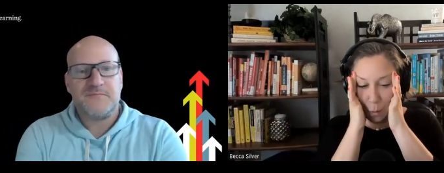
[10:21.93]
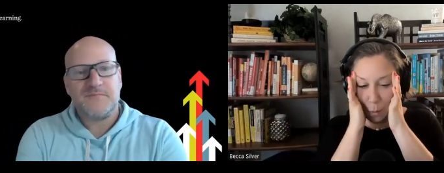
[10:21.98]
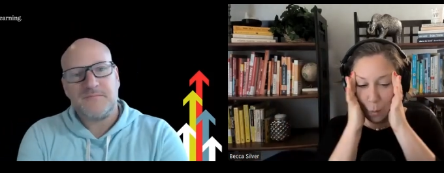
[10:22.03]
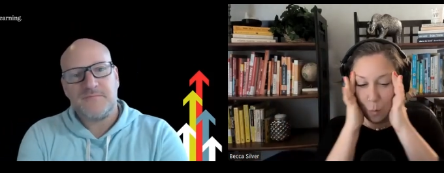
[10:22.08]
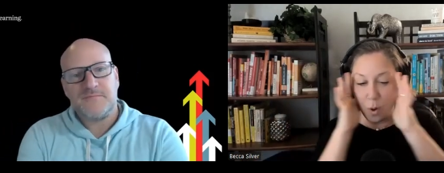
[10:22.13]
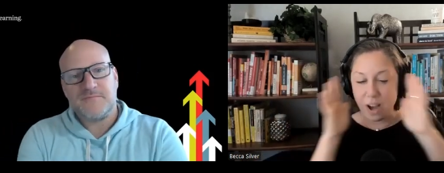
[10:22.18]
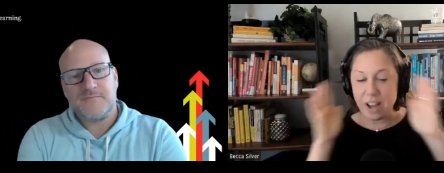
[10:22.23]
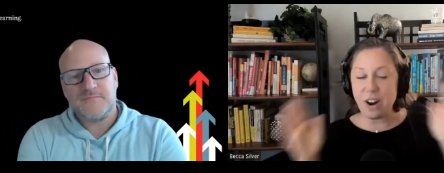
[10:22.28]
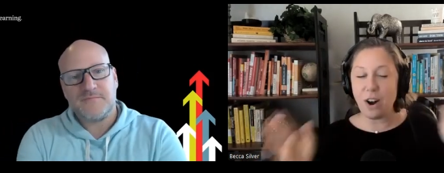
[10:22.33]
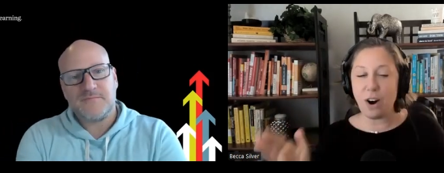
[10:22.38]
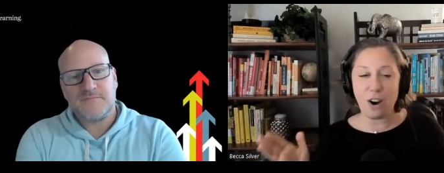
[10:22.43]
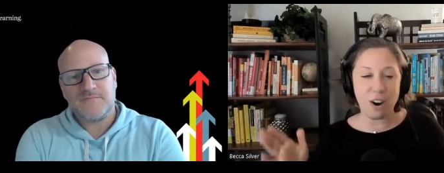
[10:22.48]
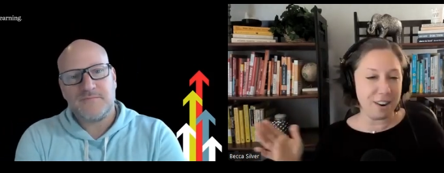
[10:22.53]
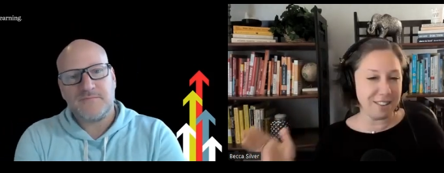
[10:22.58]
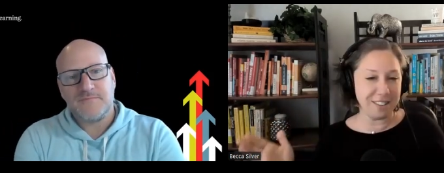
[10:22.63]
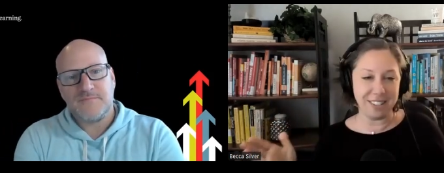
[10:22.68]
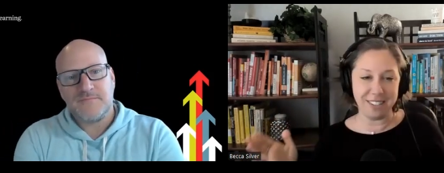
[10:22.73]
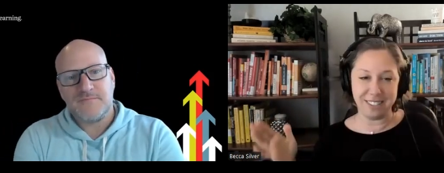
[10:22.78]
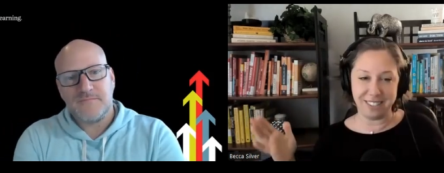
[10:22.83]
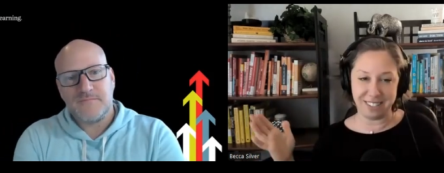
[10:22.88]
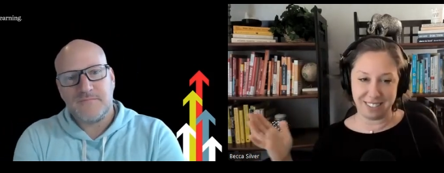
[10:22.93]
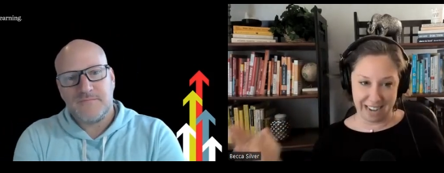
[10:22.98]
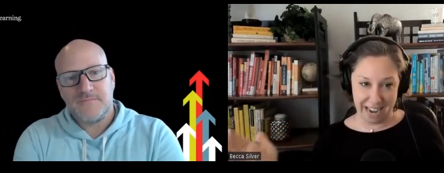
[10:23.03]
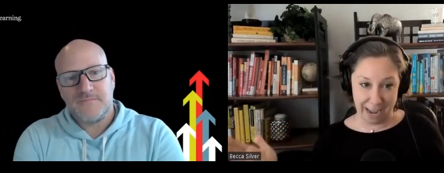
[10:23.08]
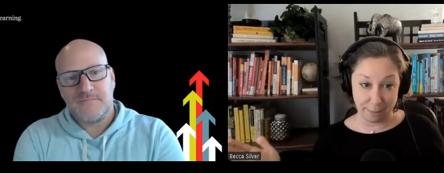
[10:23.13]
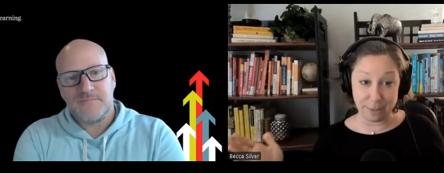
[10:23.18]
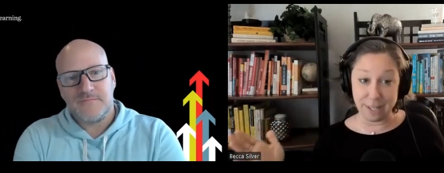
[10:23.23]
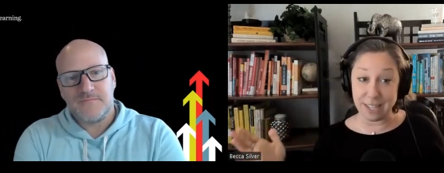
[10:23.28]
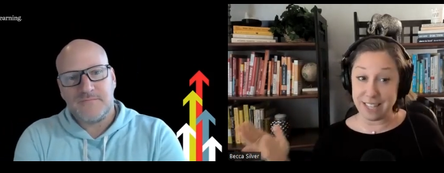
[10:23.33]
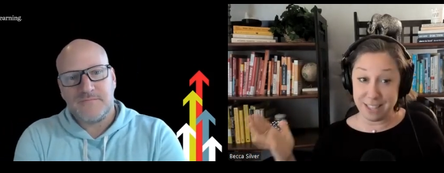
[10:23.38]
Speaker 1: what are the
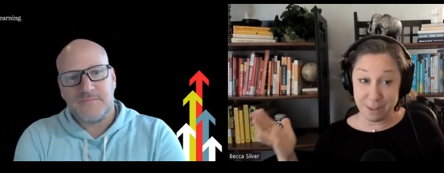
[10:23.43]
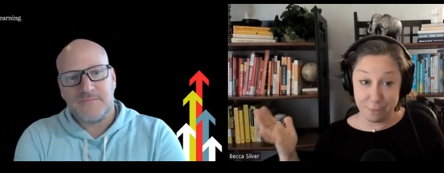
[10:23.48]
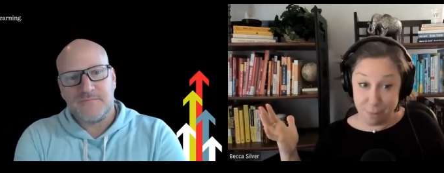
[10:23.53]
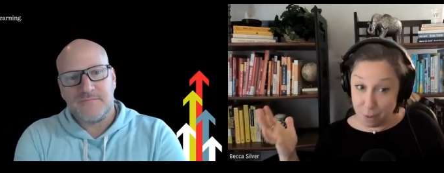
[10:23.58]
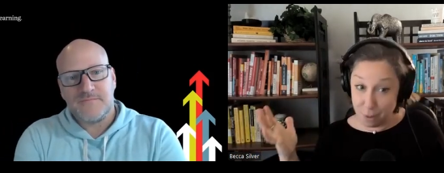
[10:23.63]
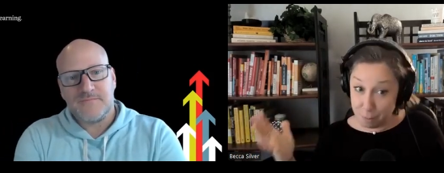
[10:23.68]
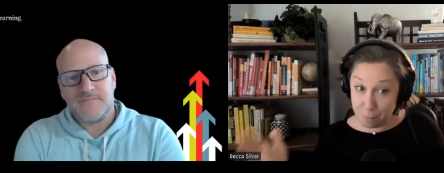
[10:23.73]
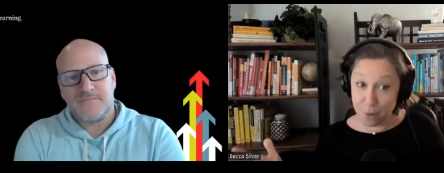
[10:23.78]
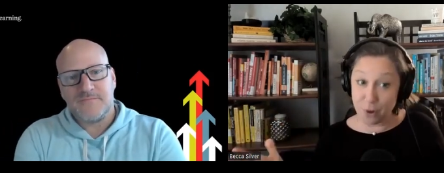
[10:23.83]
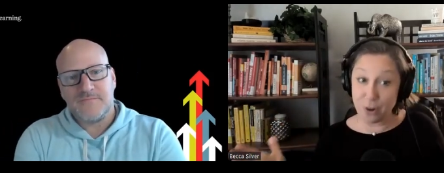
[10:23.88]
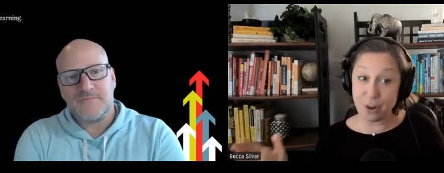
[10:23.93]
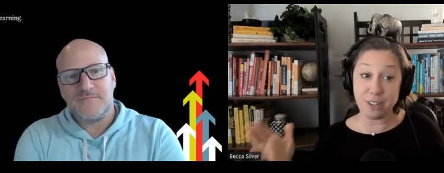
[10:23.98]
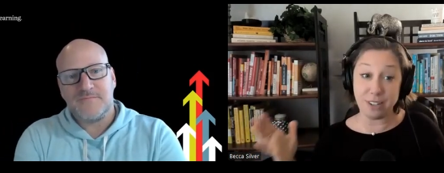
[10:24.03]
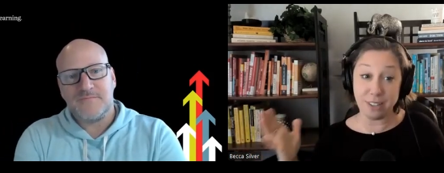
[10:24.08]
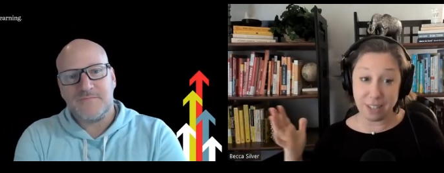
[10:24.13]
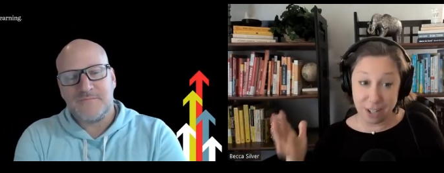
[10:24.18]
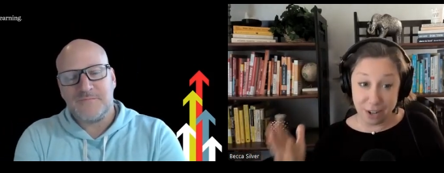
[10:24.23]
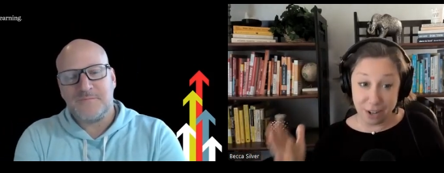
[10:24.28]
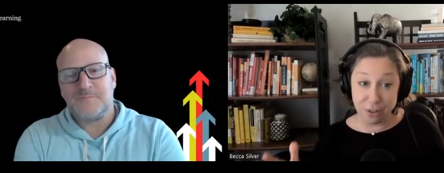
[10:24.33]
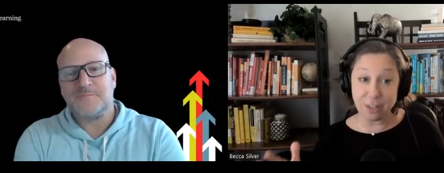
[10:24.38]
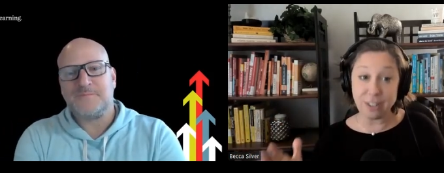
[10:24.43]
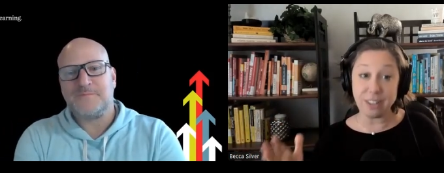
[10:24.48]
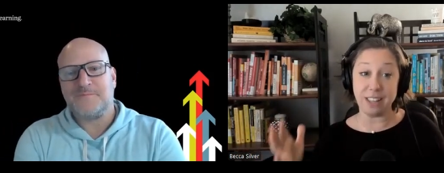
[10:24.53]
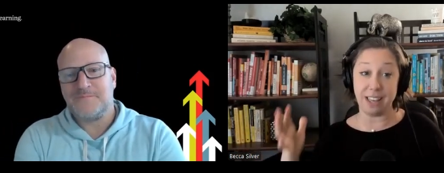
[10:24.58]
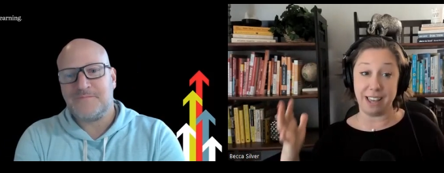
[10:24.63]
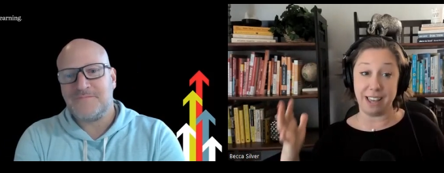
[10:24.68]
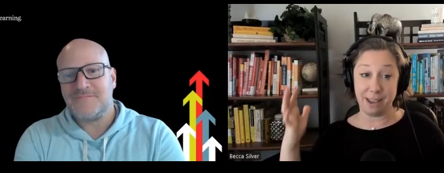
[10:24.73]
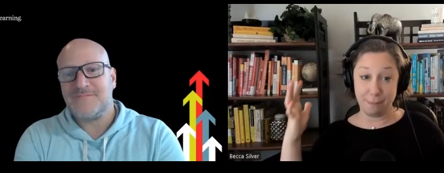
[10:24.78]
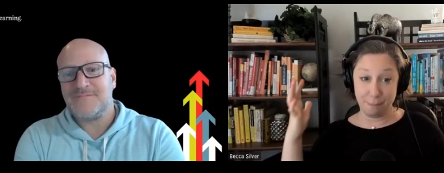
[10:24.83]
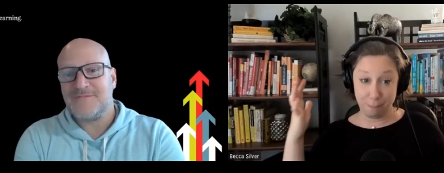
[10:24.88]
steps like the, the book
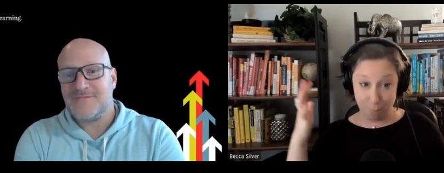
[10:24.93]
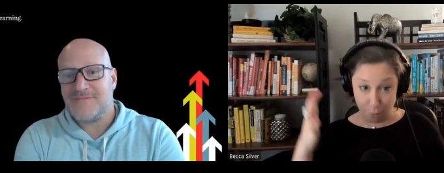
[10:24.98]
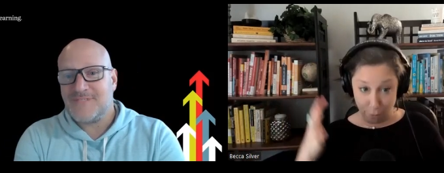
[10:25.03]
literally